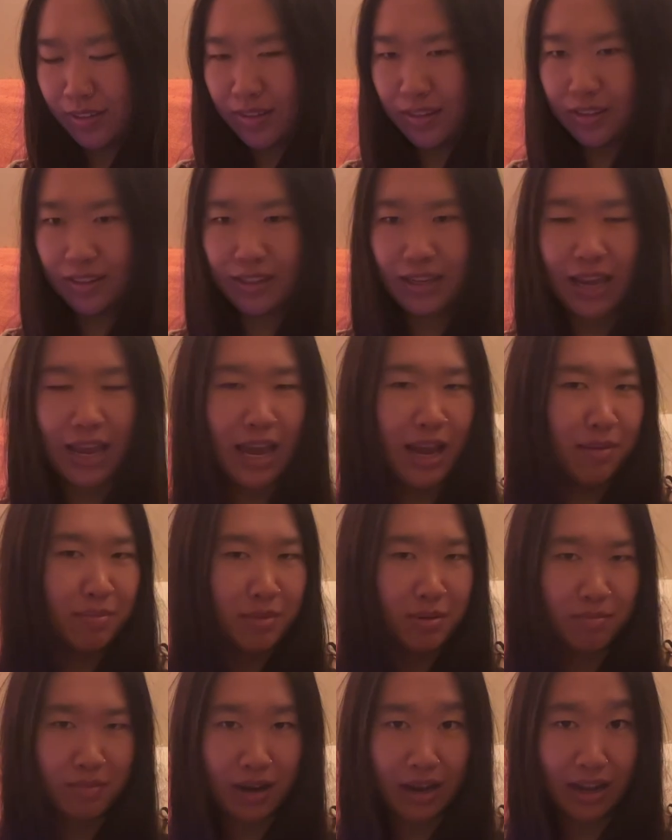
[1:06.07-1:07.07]

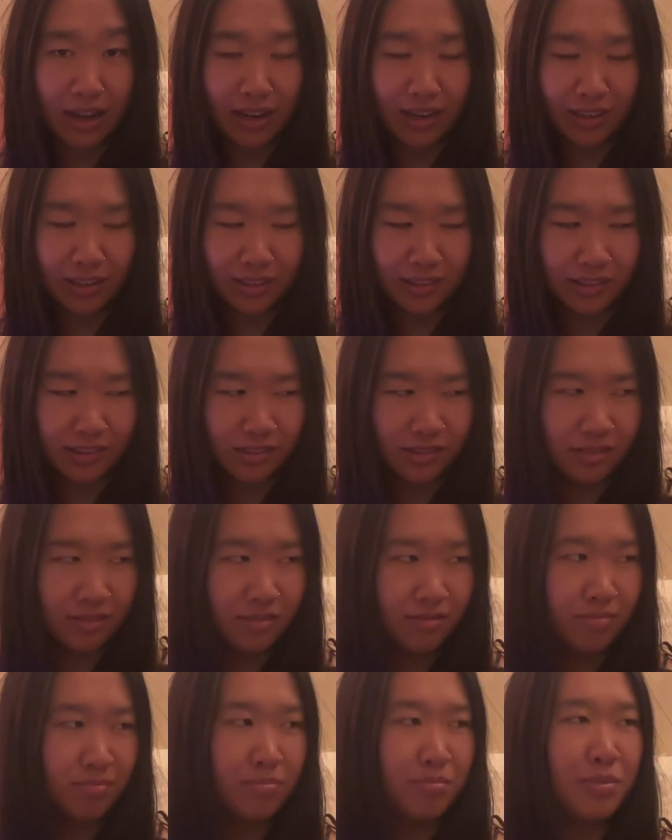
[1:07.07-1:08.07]
chamomile,
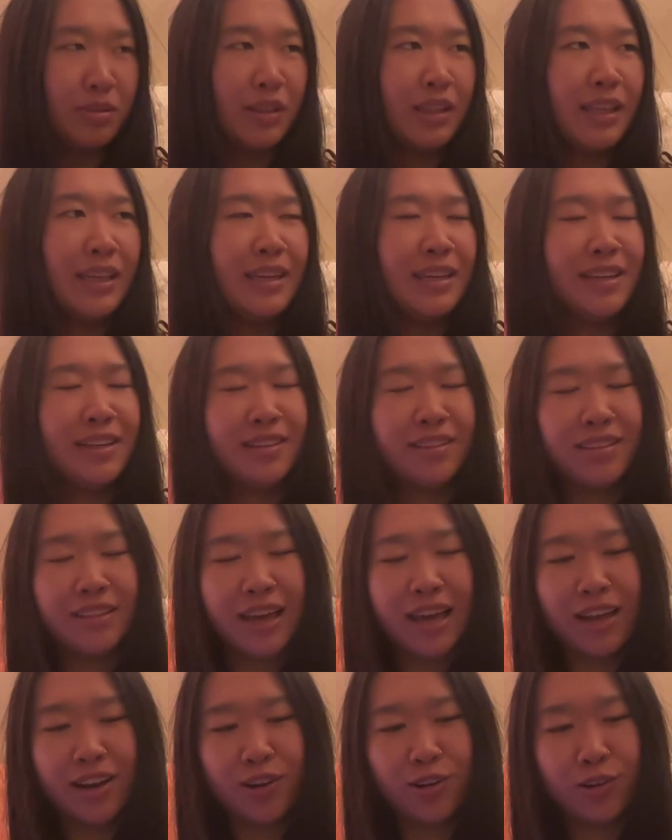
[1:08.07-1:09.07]
playing
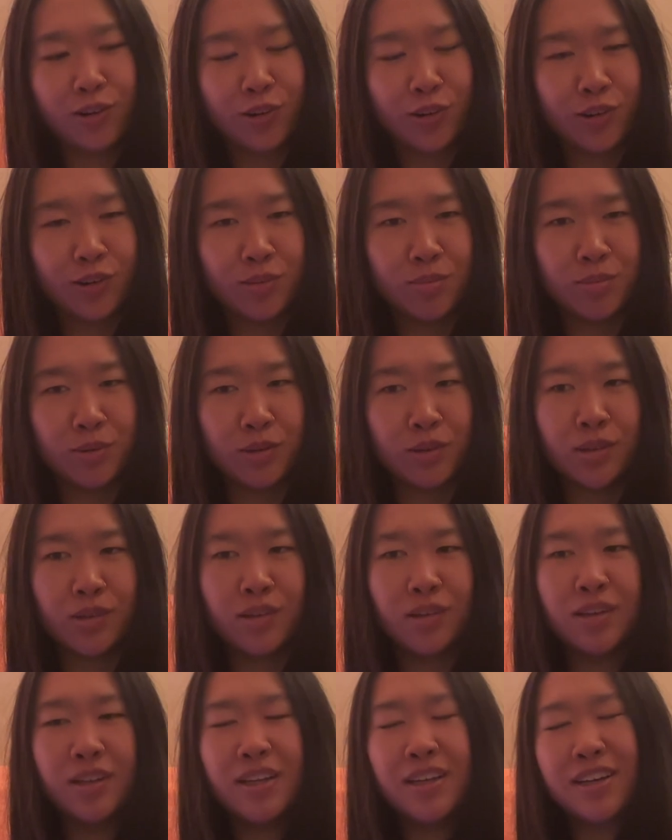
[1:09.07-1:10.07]
that
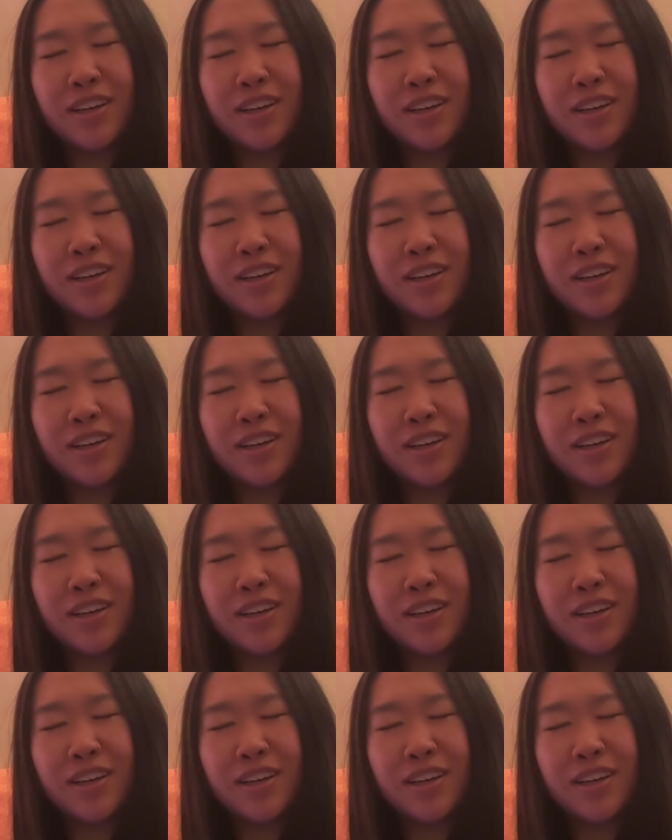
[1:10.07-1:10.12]
herbal